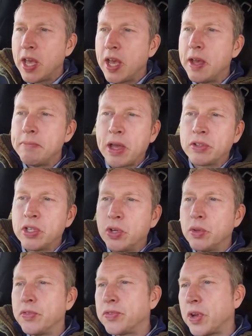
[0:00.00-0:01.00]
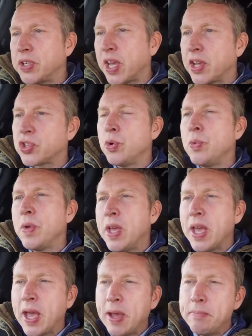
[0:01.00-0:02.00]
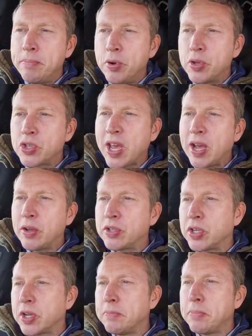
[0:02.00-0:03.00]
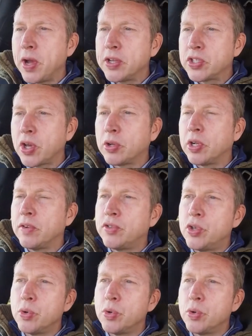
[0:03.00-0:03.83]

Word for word: uh, mounted on the front axle and puts out a combined total of